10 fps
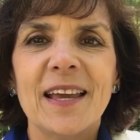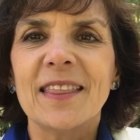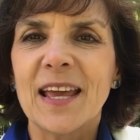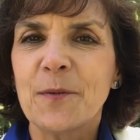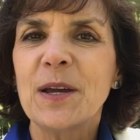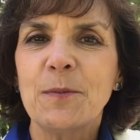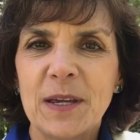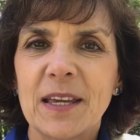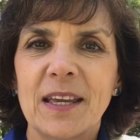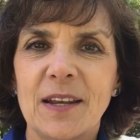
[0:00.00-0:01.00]
That way we
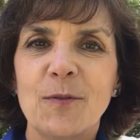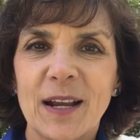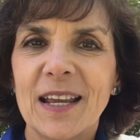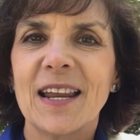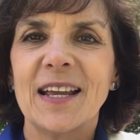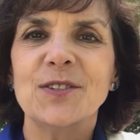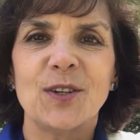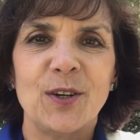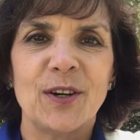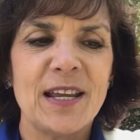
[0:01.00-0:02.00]
can recognize
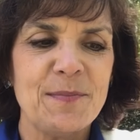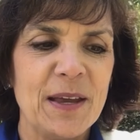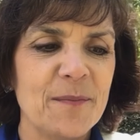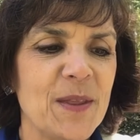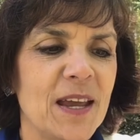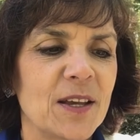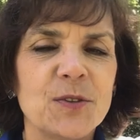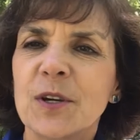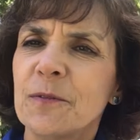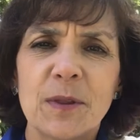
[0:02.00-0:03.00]
your email.
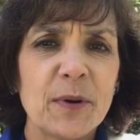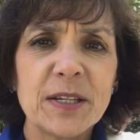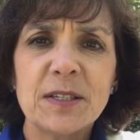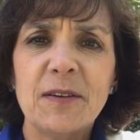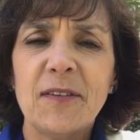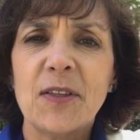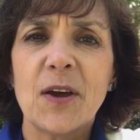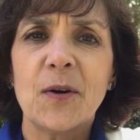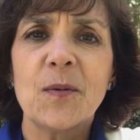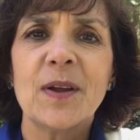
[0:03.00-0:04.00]
So for the rest of you
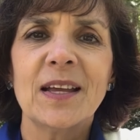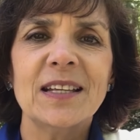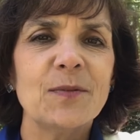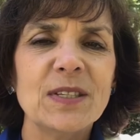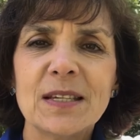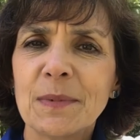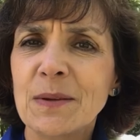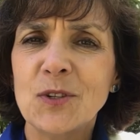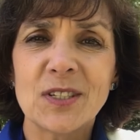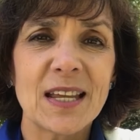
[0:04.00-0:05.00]
though, when
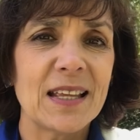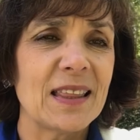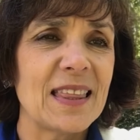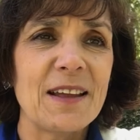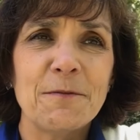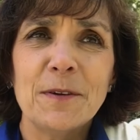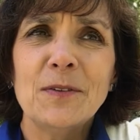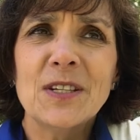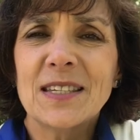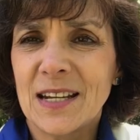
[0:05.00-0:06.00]
sometimes you're just like that
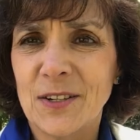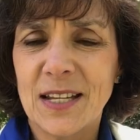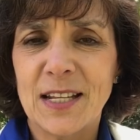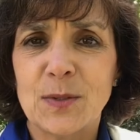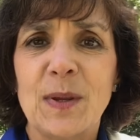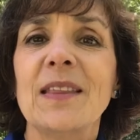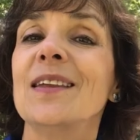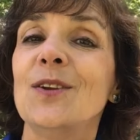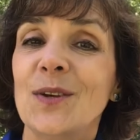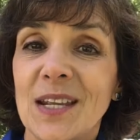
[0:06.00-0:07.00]
food just irritates me,
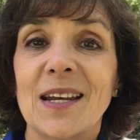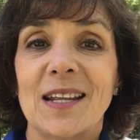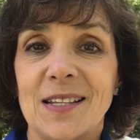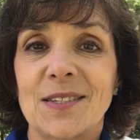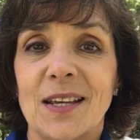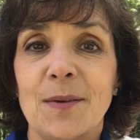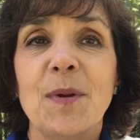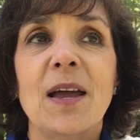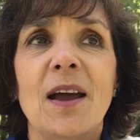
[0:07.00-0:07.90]
then you need an enzyme.